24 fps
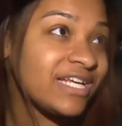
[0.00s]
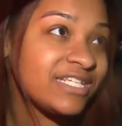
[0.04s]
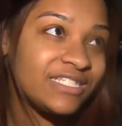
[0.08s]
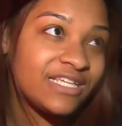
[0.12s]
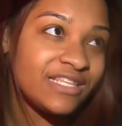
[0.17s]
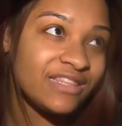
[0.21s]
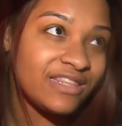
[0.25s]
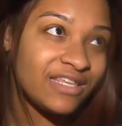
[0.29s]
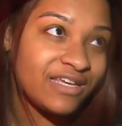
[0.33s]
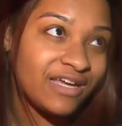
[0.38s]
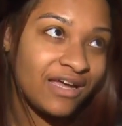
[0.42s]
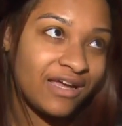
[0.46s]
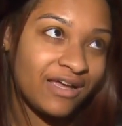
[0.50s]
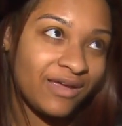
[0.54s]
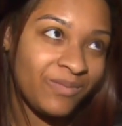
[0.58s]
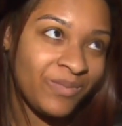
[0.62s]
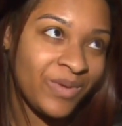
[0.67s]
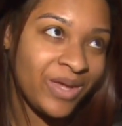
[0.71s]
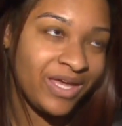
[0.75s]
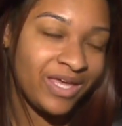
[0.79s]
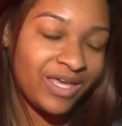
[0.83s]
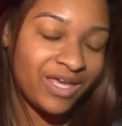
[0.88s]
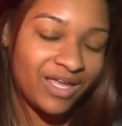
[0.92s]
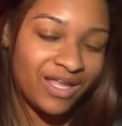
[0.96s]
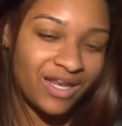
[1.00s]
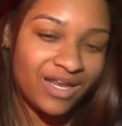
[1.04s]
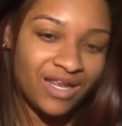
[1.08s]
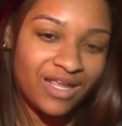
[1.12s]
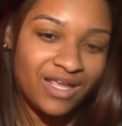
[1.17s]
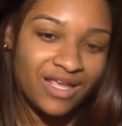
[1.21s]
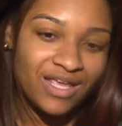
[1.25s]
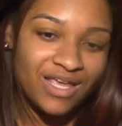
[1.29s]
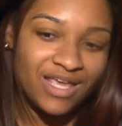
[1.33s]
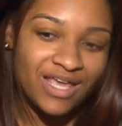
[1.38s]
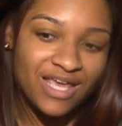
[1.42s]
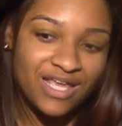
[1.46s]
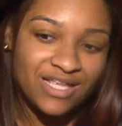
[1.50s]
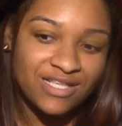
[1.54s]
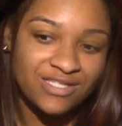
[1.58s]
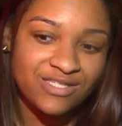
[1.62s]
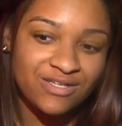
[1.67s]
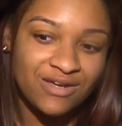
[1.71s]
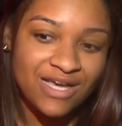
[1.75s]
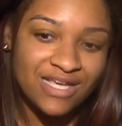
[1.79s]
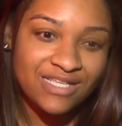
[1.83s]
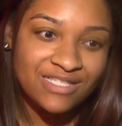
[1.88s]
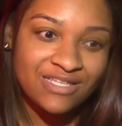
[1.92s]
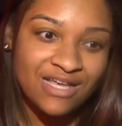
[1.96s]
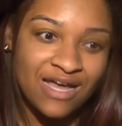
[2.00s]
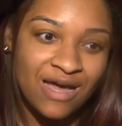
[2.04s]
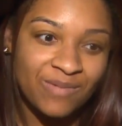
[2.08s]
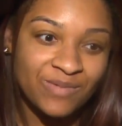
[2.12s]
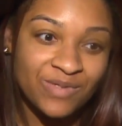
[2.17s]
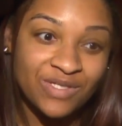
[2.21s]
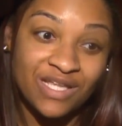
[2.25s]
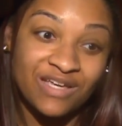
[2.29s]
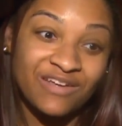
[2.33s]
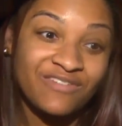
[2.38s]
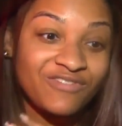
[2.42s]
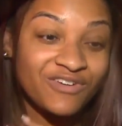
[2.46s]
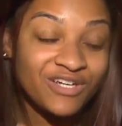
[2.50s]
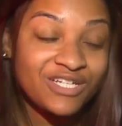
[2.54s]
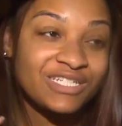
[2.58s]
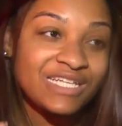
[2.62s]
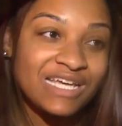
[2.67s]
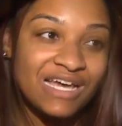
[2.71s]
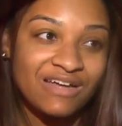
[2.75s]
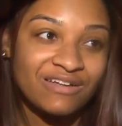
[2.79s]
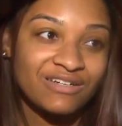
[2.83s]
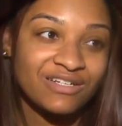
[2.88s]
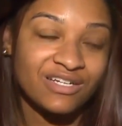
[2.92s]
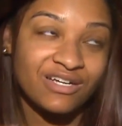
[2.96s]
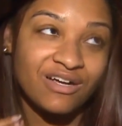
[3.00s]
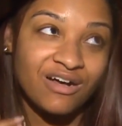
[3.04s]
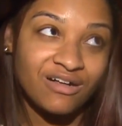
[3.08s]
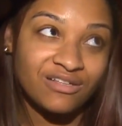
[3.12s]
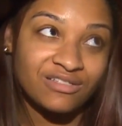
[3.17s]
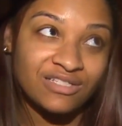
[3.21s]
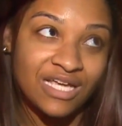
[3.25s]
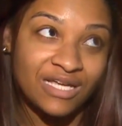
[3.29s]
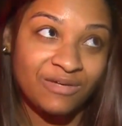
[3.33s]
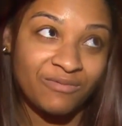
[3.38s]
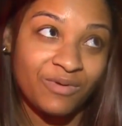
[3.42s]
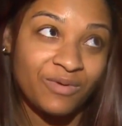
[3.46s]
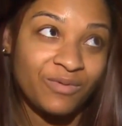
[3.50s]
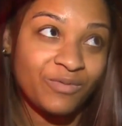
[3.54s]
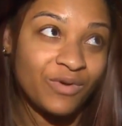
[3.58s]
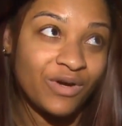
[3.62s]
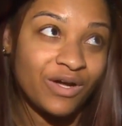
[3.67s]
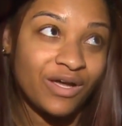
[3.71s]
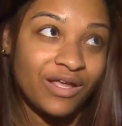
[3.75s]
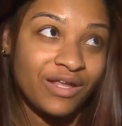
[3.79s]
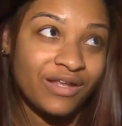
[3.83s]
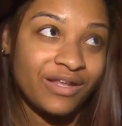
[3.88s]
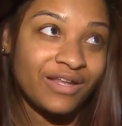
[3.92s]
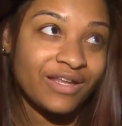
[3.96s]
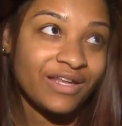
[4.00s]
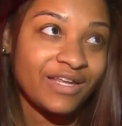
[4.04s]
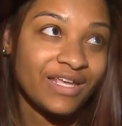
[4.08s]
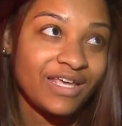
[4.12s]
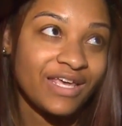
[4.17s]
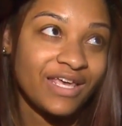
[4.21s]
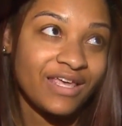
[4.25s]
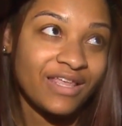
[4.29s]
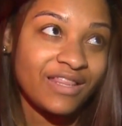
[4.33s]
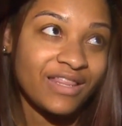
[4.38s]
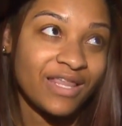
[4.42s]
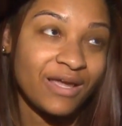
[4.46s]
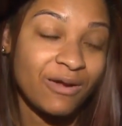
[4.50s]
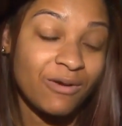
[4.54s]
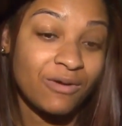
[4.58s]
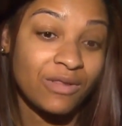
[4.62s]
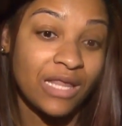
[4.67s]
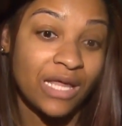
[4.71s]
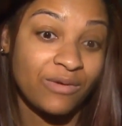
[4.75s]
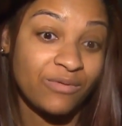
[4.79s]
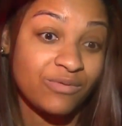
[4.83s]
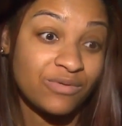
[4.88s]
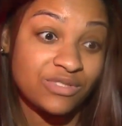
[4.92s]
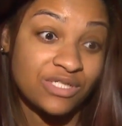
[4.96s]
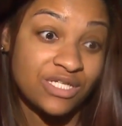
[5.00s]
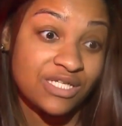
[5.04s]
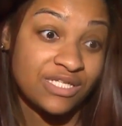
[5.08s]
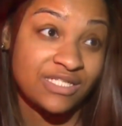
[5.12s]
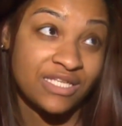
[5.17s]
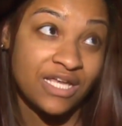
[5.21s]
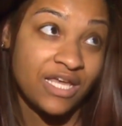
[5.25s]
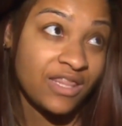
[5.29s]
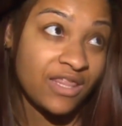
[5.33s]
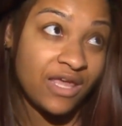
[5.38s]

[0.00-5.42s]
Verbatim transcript: just didn't think I could make it. And so I stopped and like freaked out and called 911 and they were like, "We'll just stay